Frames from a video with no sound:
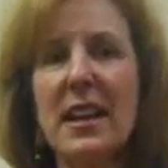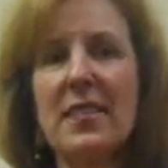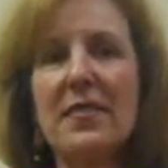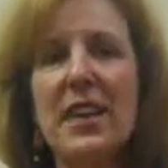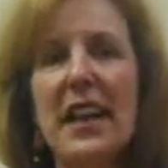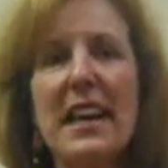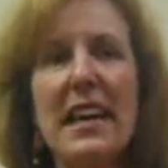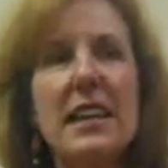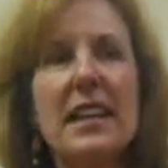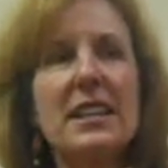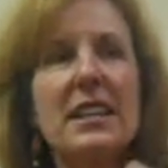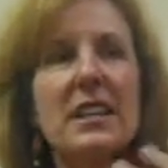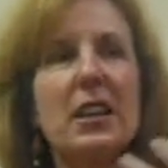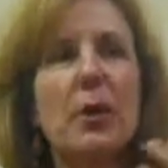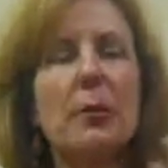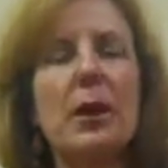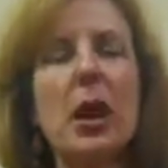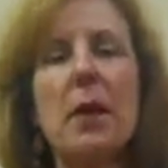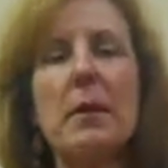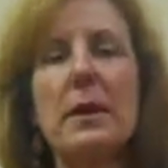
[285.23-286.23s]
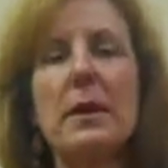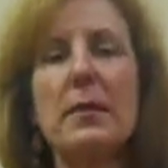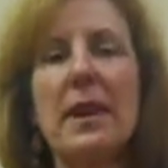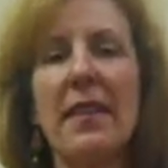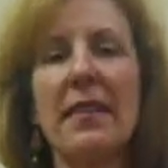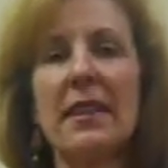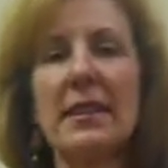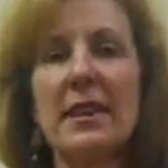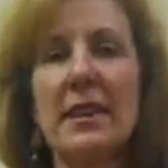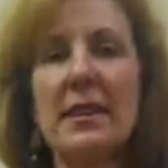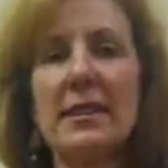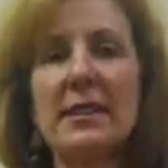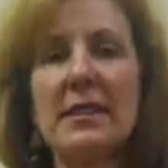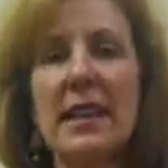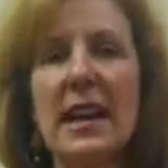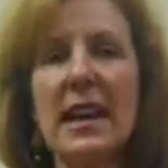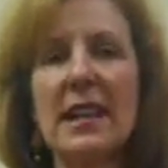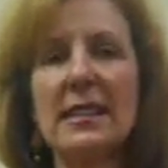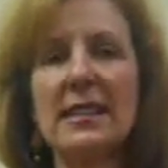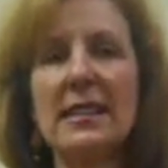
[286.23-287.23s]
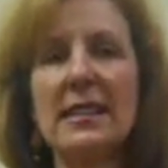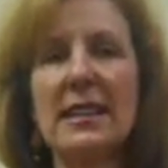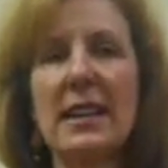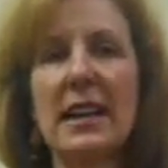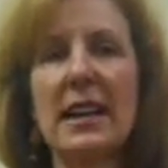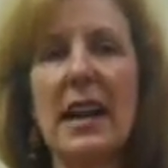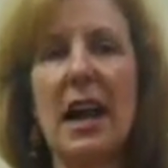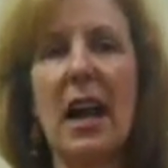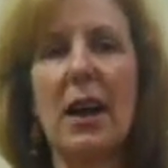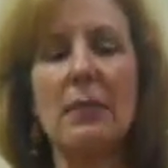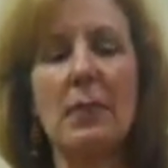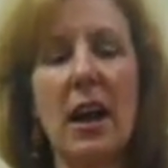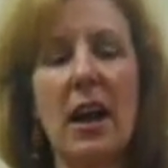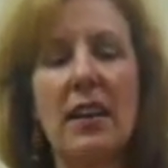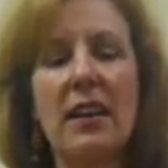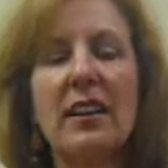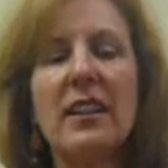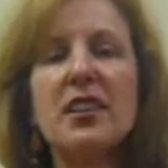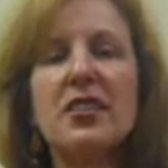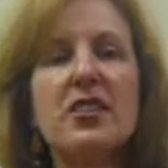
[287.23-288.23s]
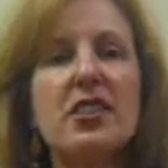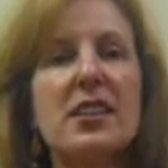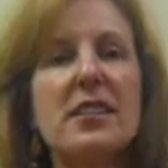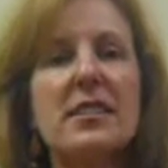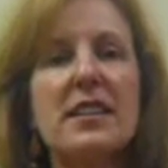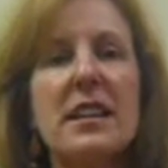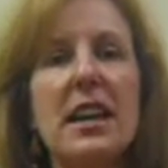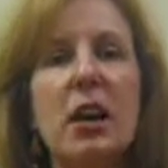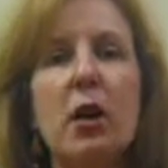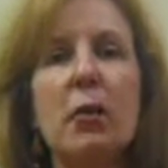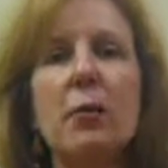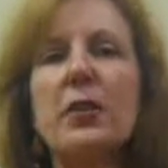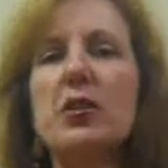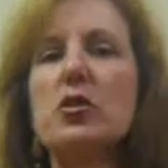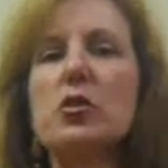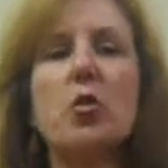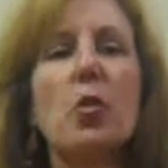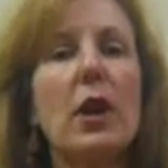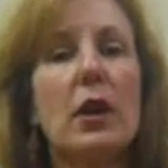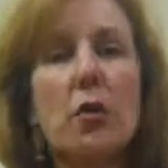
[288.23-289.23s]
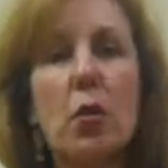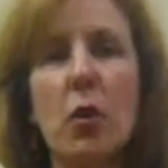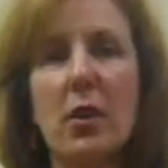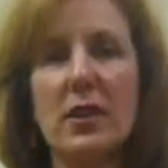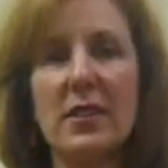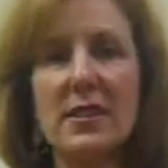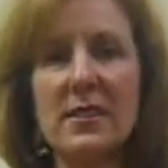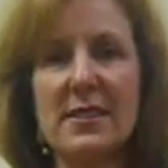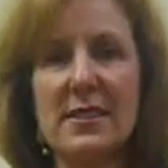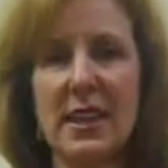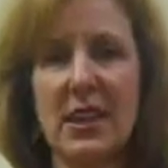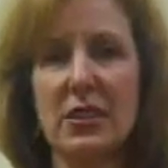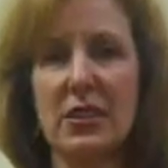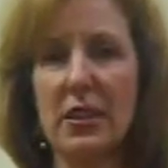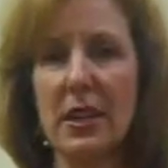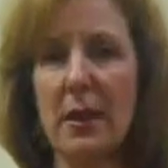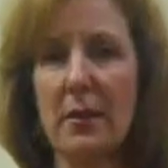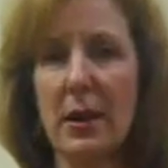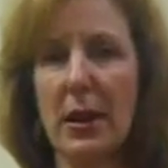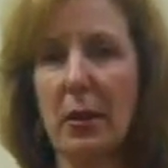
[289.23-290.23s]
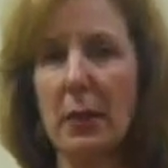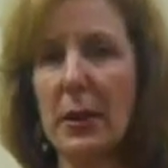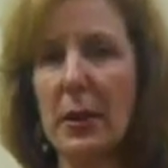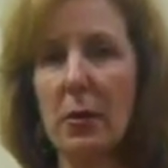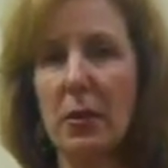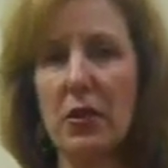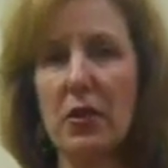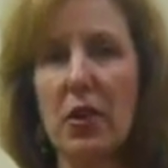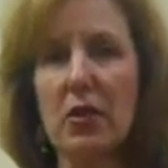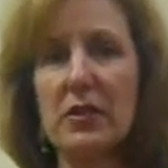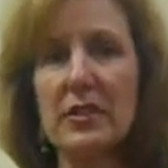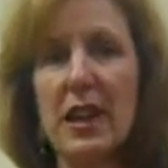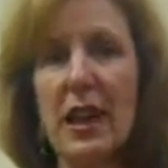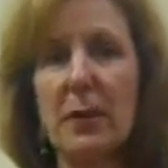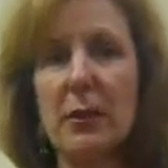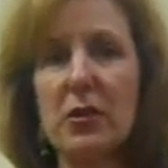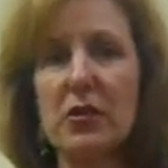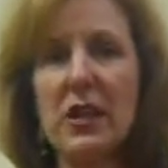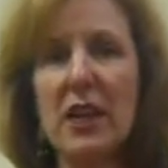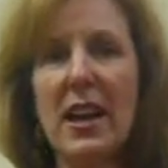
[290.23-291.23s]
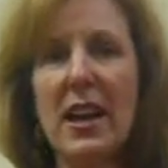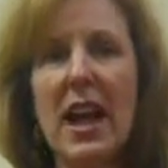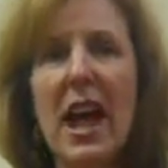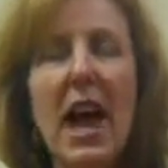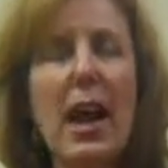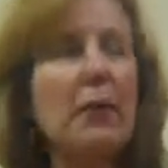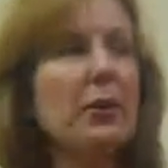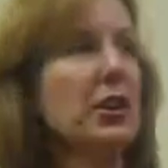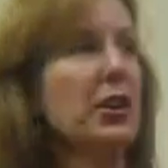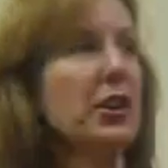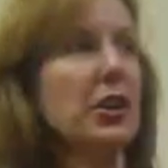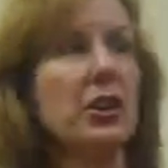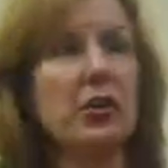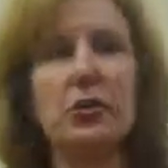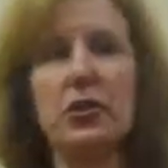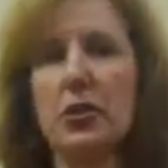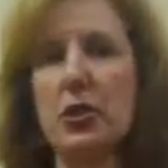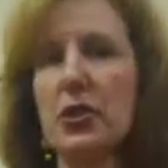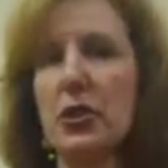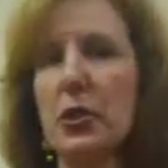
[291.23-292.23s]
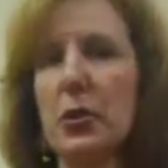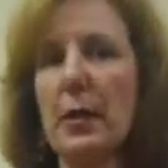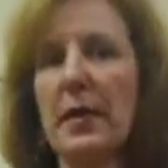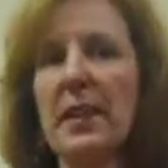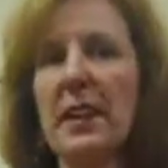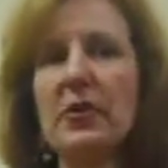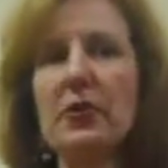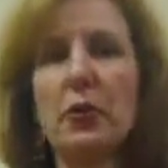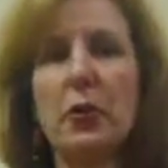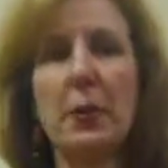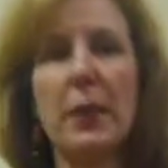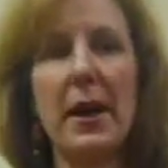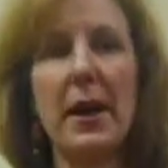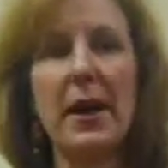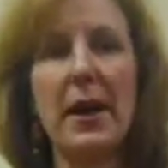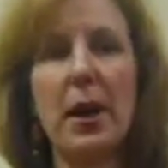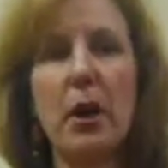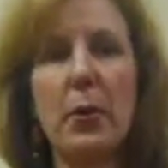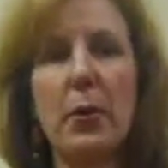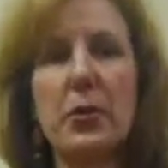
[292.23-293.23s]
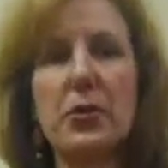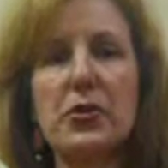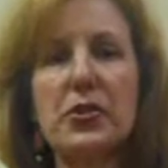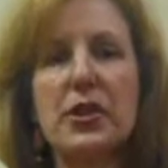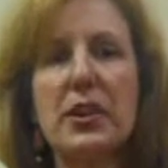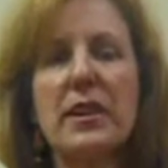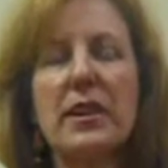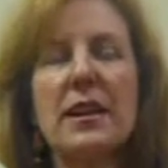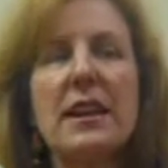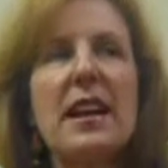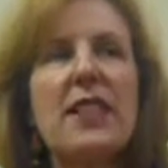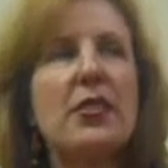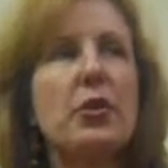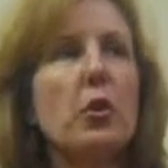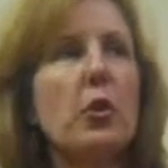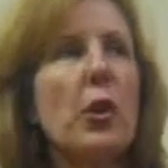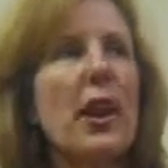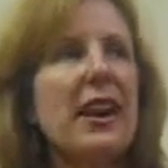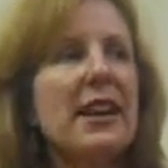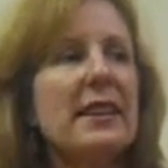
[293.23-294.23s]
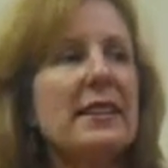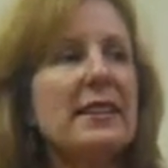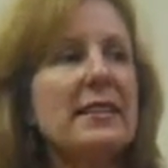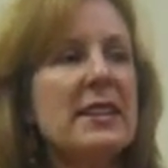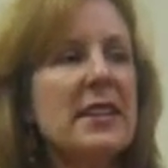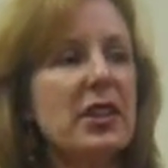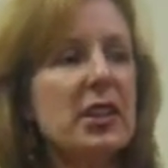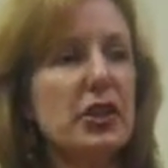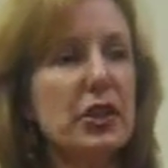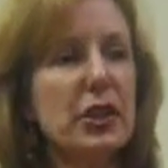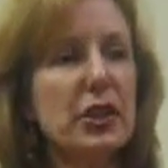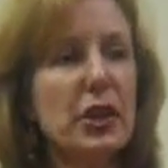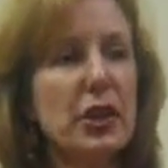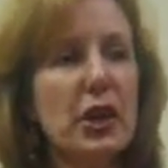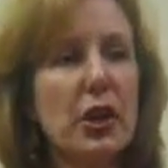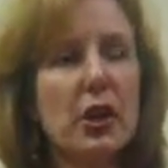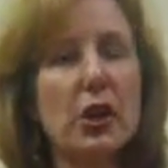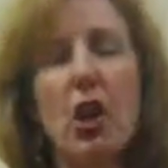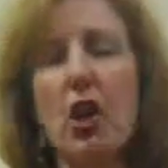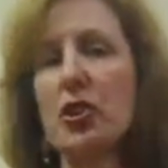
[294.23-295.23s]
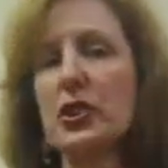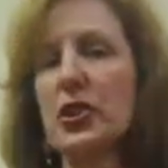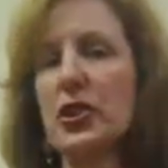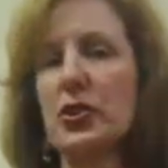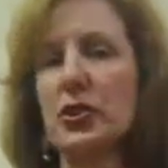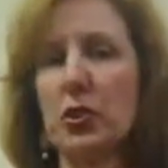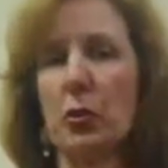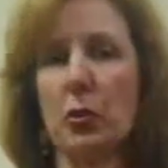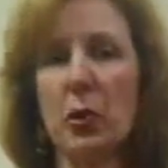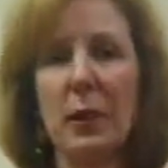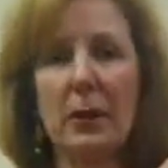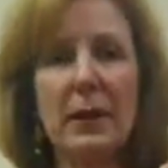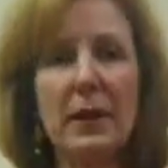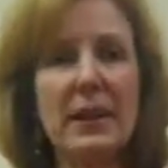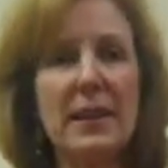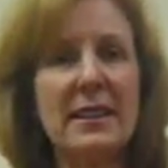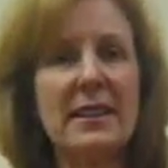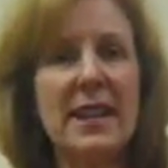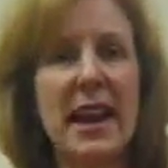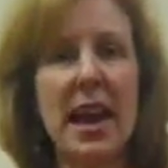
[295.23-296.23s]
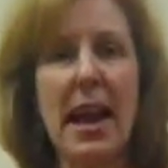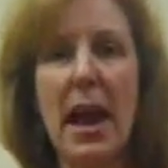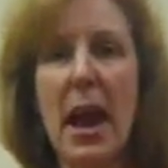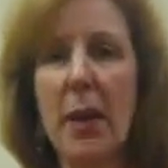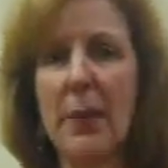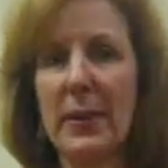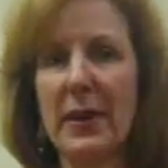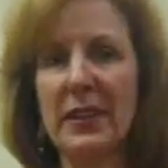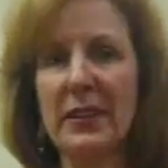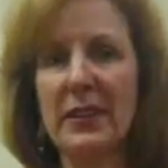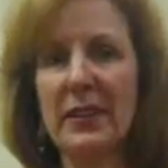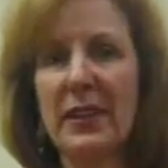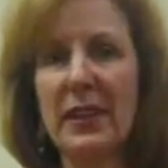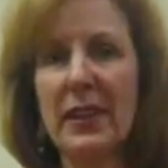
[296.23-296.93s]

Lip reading: They ended up coming back the next day and said, "I'm not going to just help this one organization I'm helping with Alzheimer's. I'm going to go start doing things for pet helpers." The recognition causes a rippling to happen.